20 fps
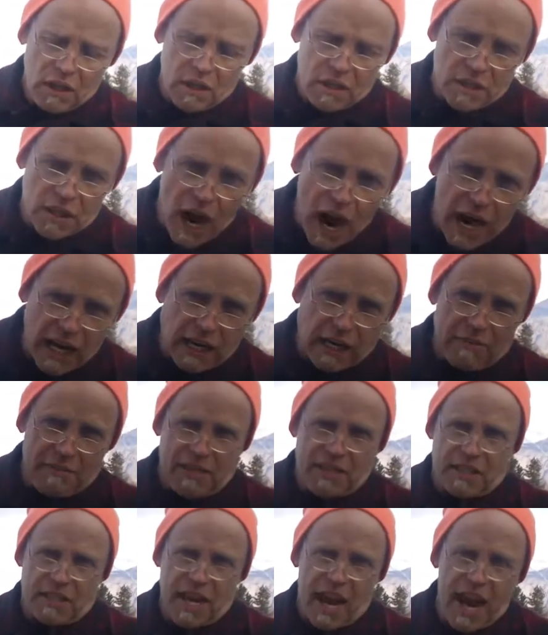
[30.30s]

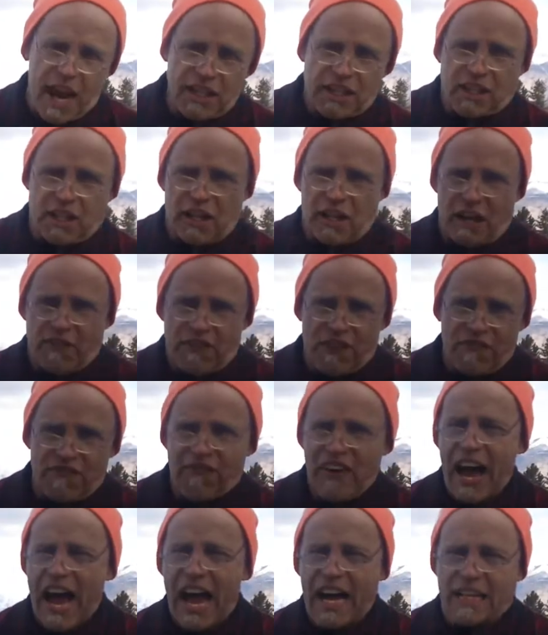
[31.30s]
documentation of the
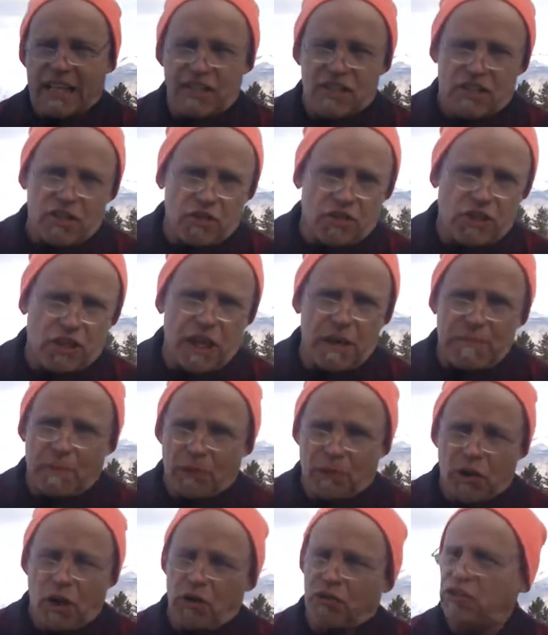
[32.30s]
fact, as you sheep
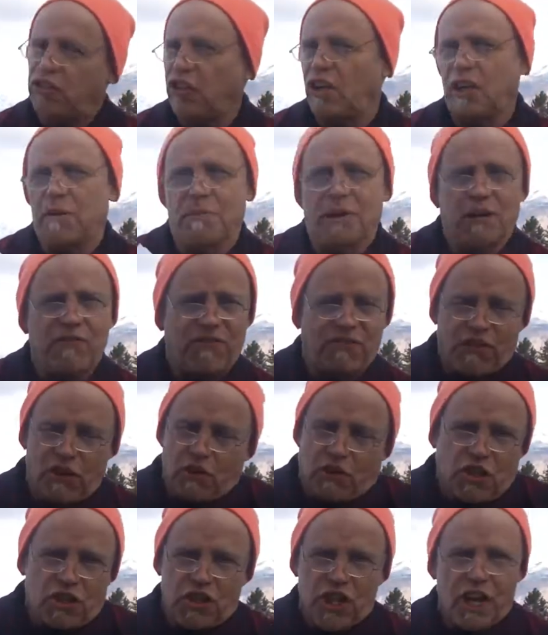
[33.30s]
will don't see, but
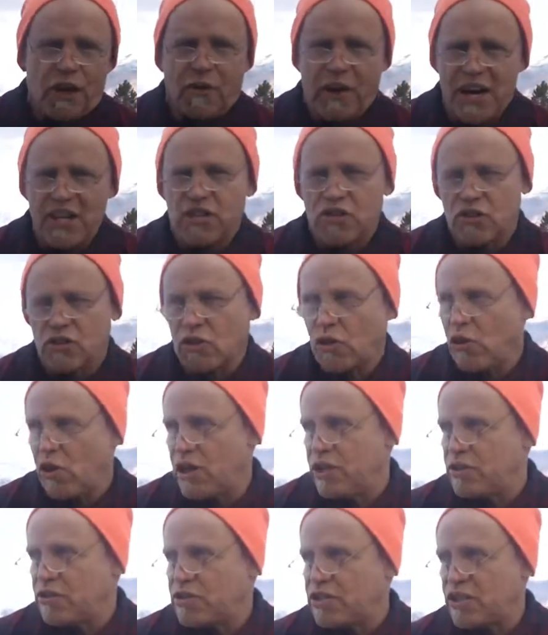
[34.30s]
future generations are
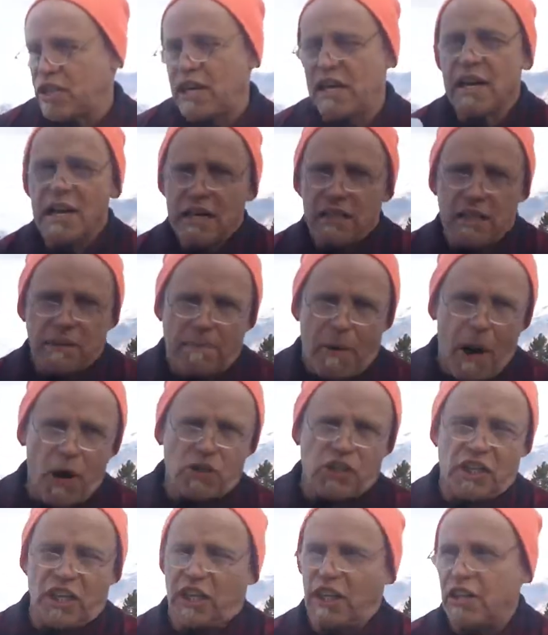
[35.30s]
going to see. The
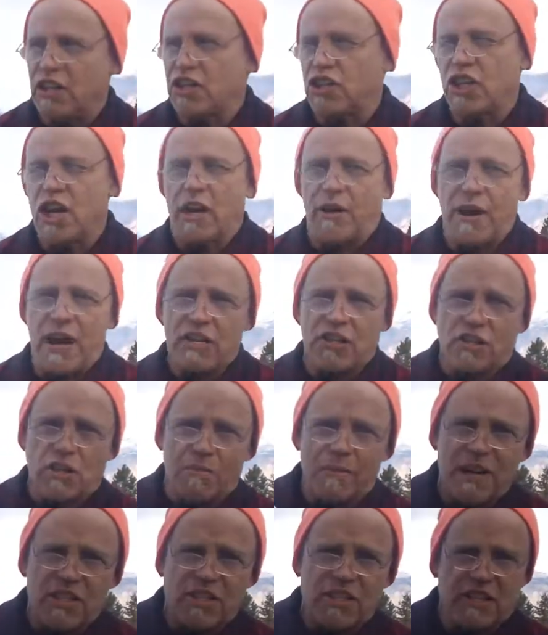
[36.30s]
post-ignorance generation, so
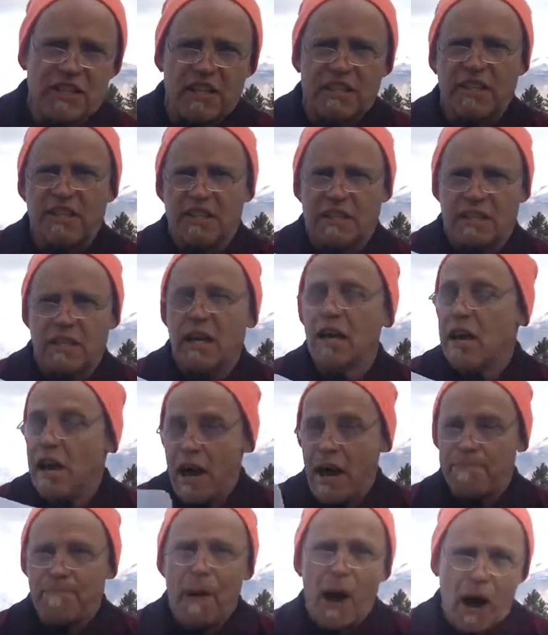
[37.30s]
much of this is to
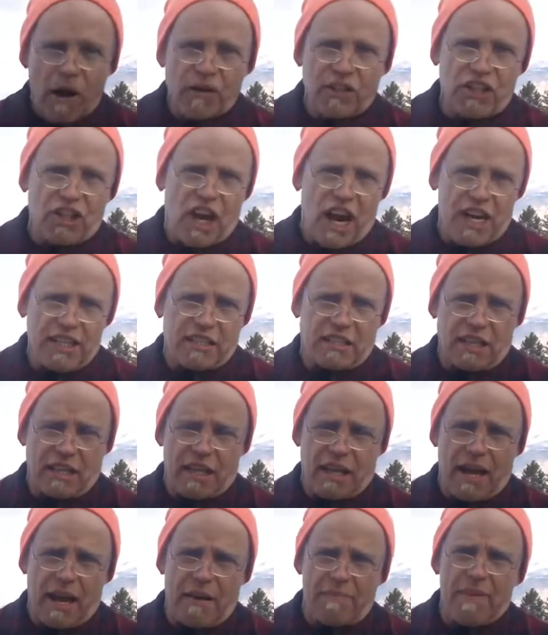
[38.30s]
apologize to
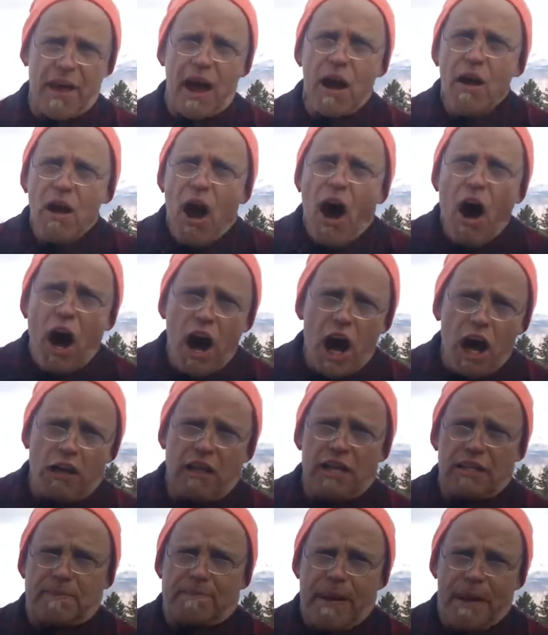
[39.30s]
them that all
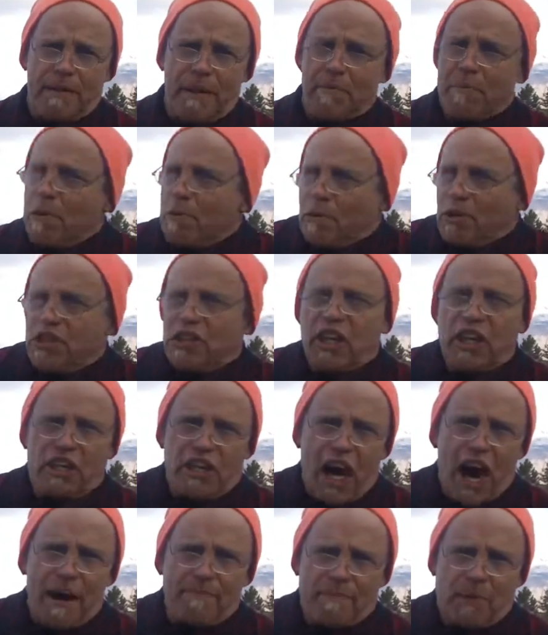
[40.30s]
us baby boomers did
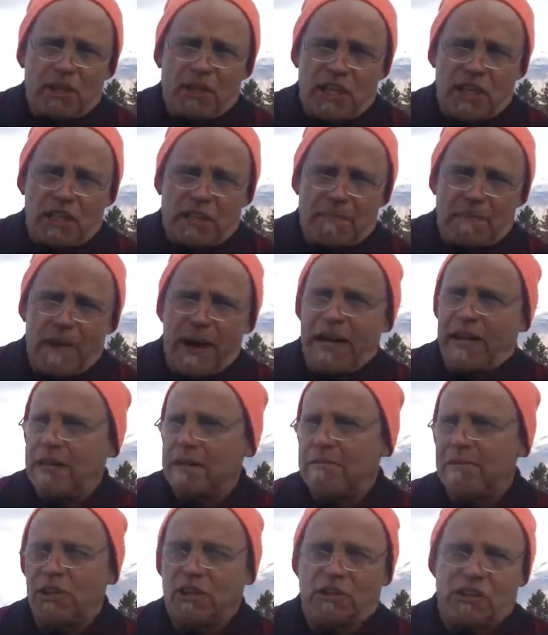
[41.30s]
not participate in
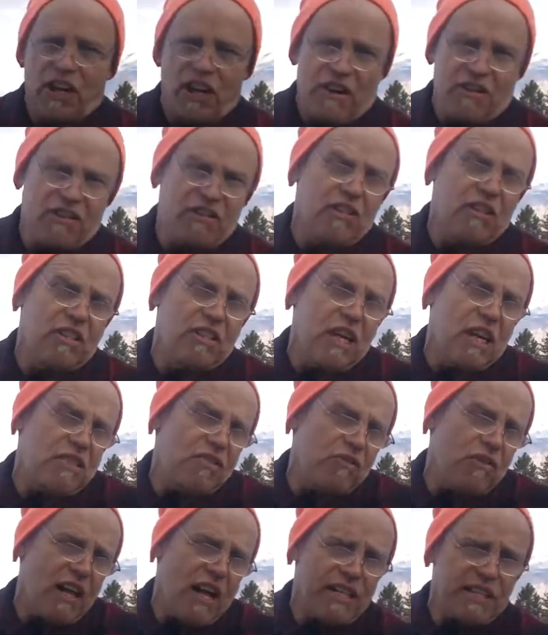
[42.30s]
the militarist
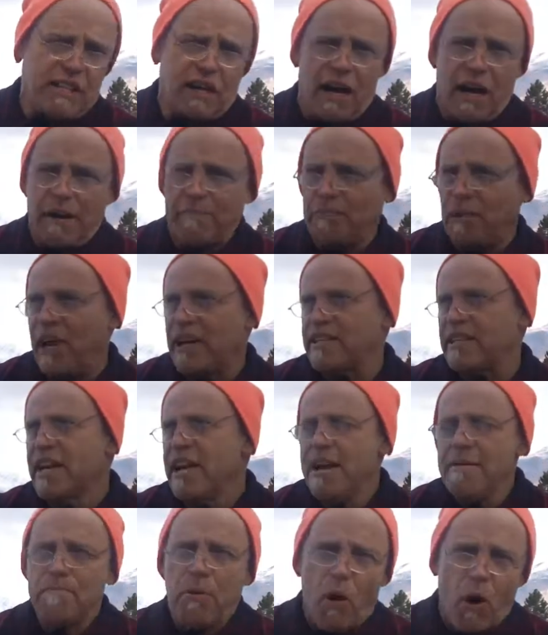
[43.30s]
industrialized complex,
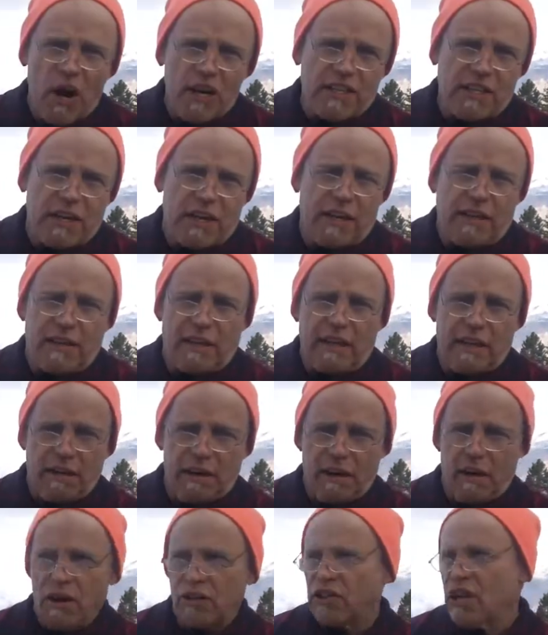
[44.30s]
poisoning the
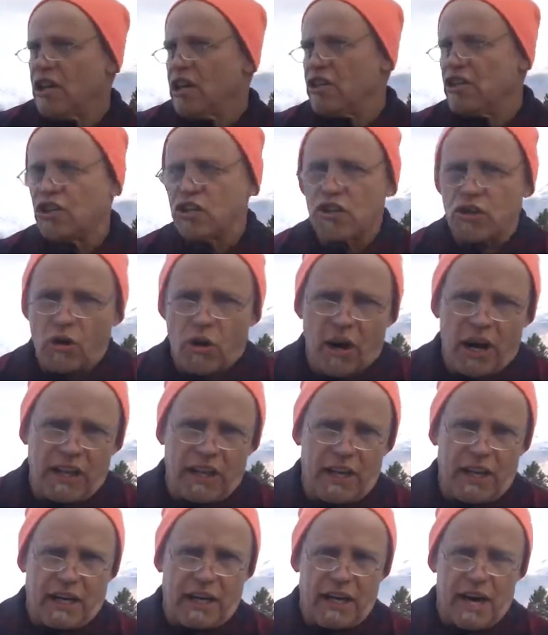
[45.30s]
earth, destroying
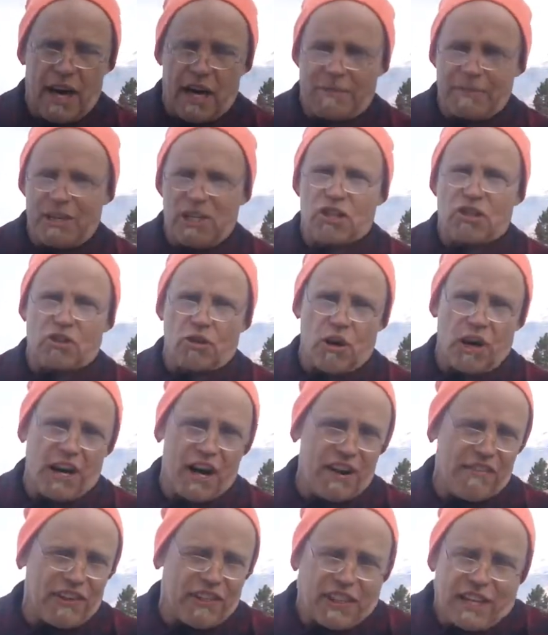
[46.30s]
the economy, destroying
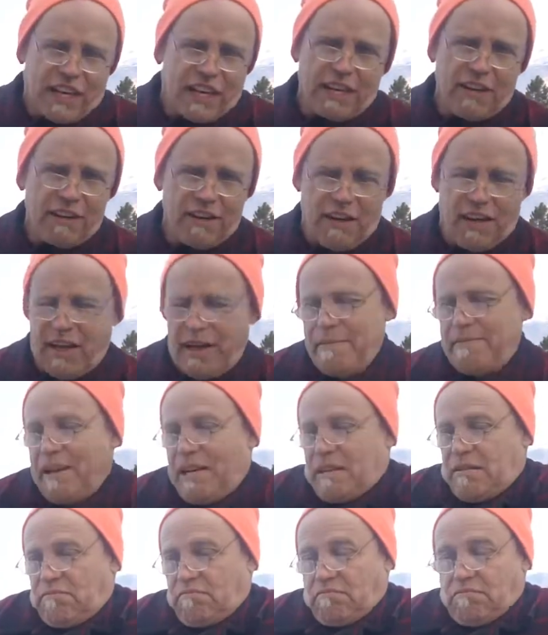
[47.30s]
everything. You, I mean,